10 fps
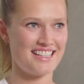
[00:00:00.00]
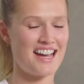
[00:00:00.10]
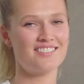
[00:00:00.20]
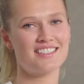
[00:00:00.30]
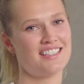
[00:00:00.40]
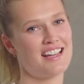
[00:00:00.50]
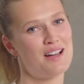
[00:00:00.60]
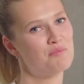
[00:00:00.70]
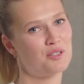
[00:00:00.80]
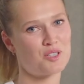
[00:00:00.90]
I have to say
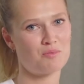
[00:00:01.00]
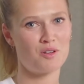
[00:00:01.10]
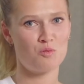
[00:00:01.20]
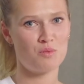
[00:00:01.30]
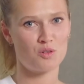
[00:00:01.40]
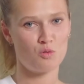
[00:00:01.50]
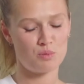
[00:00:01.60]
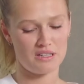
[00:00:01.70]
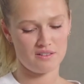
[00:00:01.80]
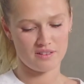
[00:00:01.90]
Hamburg because my Oma and
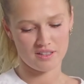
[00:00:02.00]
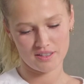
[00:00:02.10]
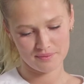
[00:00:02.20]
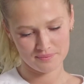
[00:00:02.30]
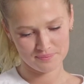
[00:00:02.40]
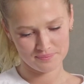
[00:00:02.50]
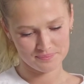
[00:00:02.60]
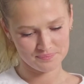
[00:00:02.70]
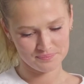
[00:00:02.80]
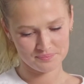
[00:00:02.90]
Opa live there.
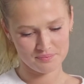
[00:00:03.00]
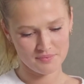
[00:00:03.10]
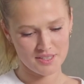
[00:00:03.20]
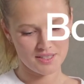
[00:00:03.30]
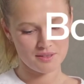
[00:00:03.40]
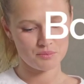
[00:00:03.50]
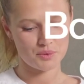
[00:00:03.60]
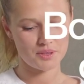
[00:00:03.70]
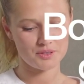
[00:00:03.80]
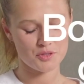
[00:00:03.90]

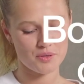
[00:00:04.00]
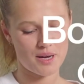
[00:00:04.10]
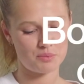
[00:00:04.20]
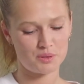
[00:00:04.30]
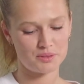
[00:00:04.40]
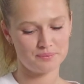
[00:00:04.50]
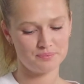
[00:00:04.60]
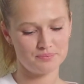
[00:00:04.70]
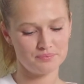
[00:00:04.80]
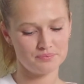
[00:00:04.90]
Boiled or scrambled?
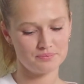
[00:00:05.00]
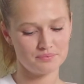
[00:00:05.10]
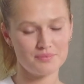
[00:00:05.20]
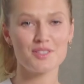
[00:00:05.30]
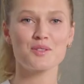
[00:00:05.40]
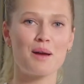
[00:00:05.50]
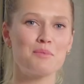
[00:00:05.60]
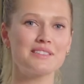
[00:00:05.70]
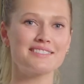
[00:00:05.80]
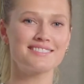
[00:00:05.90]

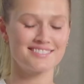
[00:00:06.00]
Scrambled.